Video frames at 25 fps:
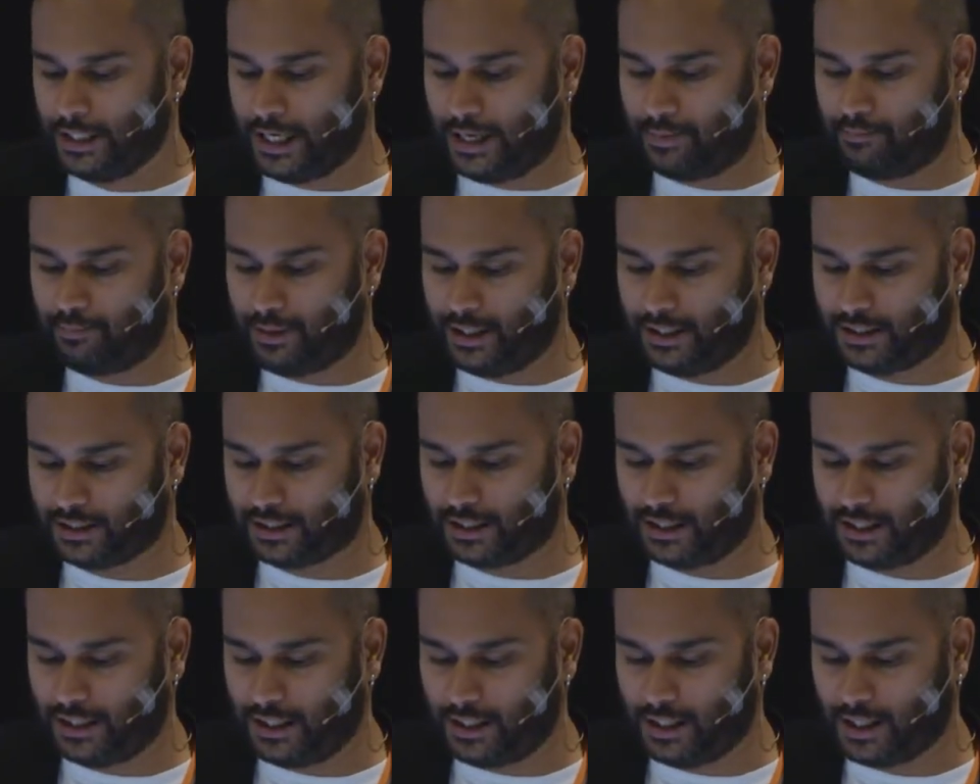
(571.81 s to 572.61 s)
And
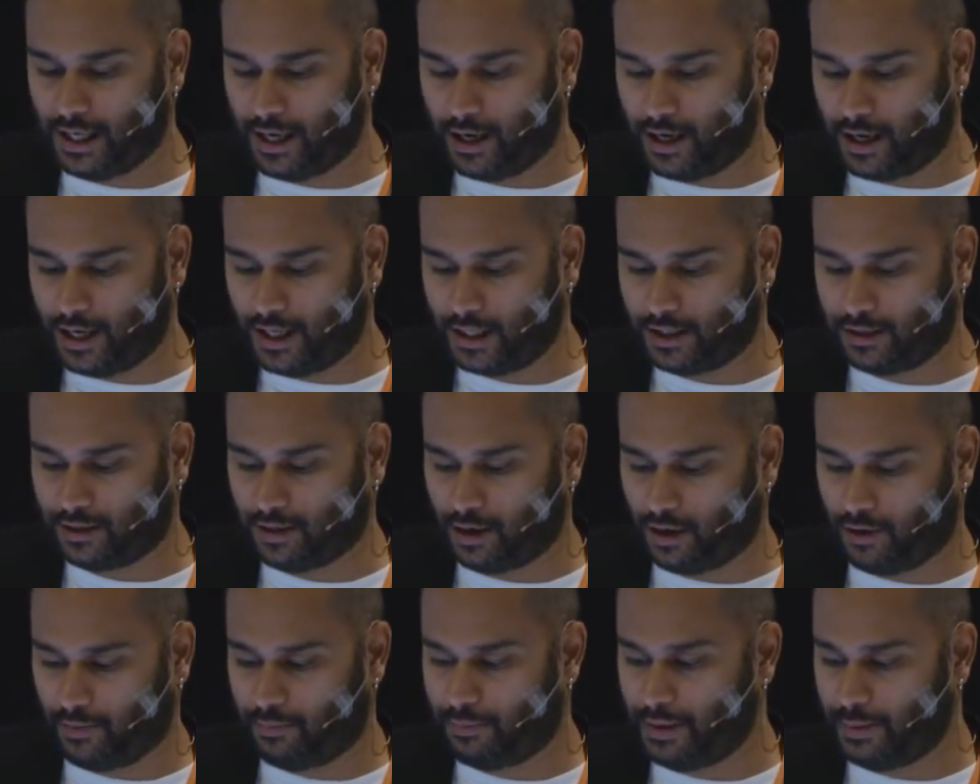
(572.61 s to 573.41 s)
basically, I
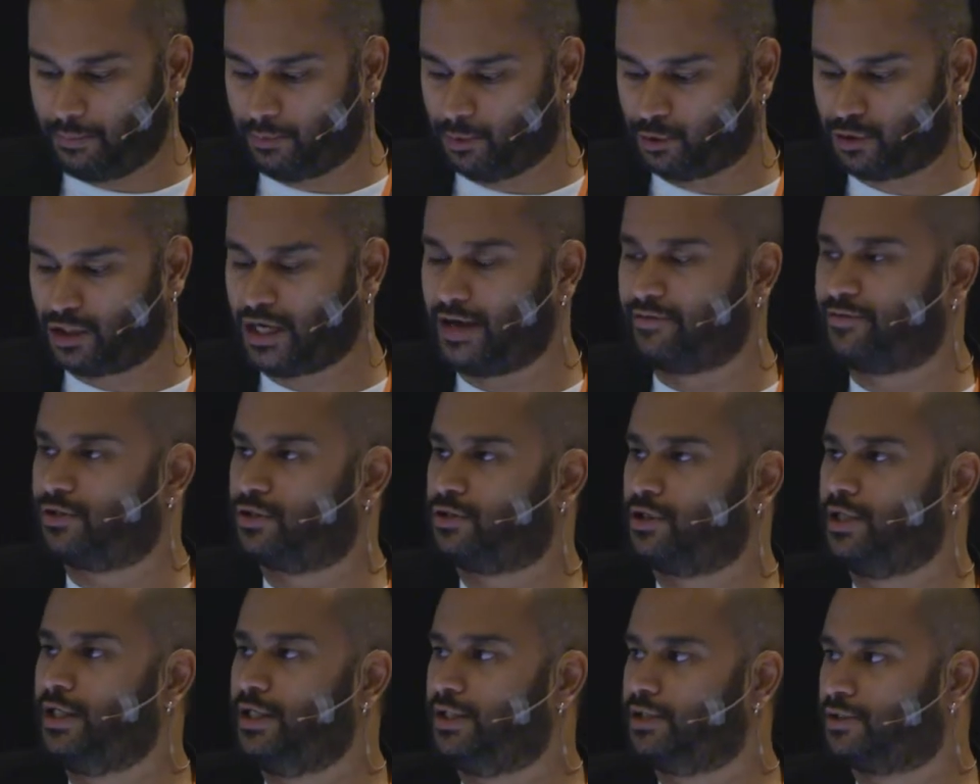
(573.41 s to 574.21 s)
got people together
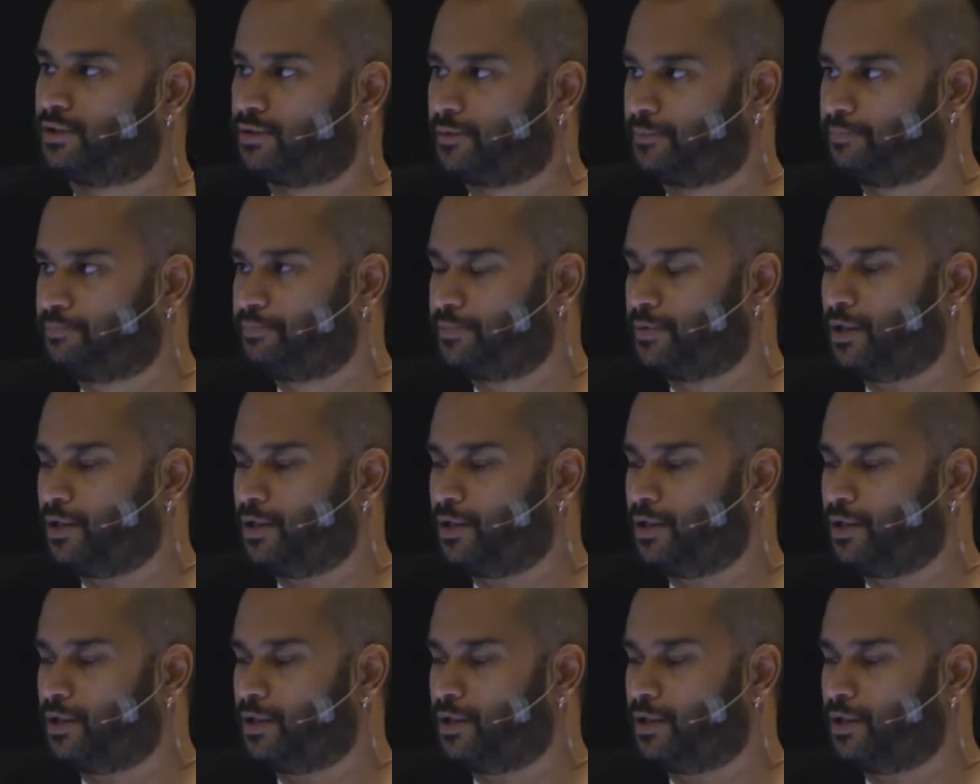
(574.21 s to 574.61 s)
to eat.